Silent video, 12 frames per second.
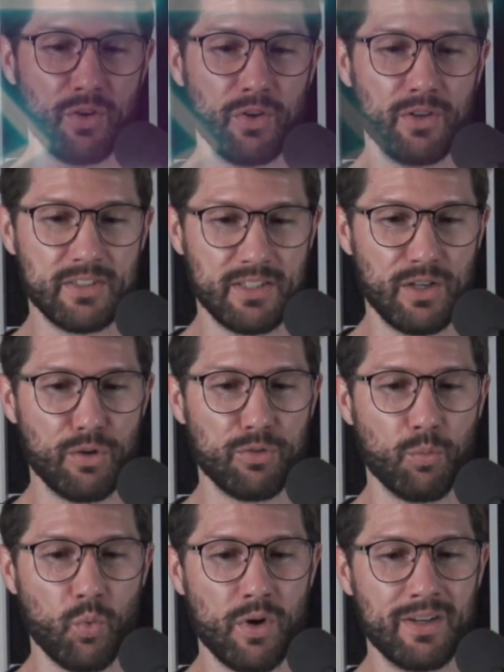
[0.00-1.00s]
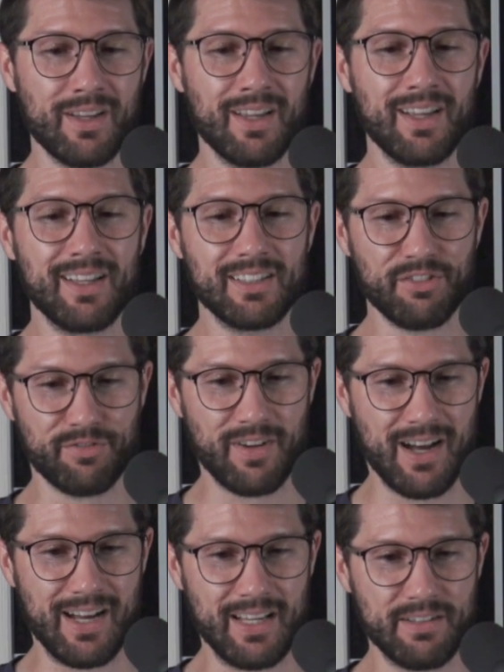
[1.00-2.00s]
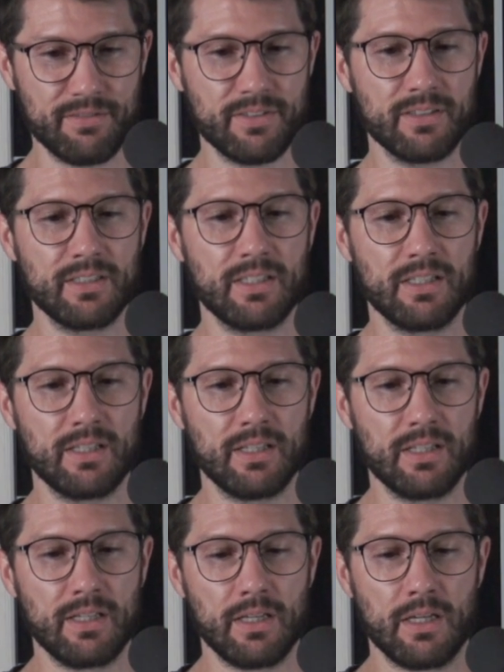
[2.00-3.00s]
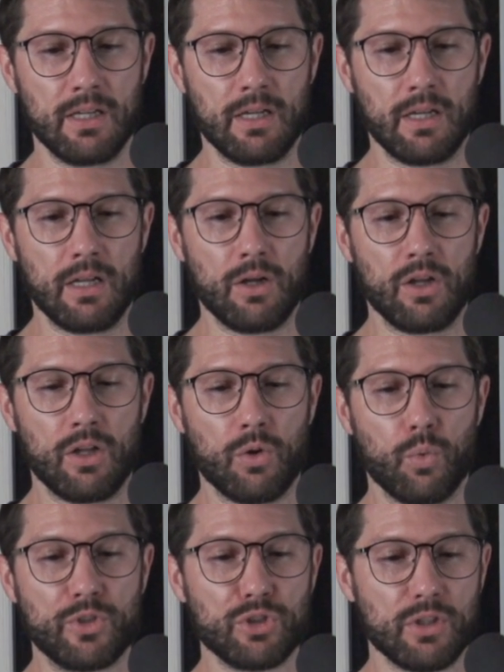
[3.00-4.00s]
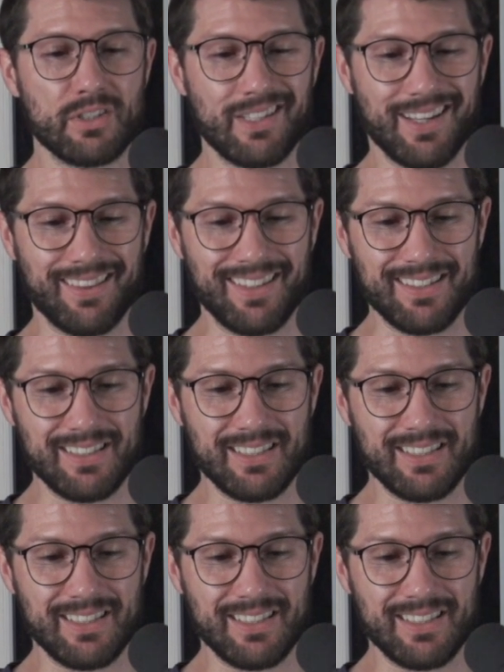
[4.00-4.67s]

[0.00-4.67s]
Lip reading: a scale from 1 to 5, which looks like this.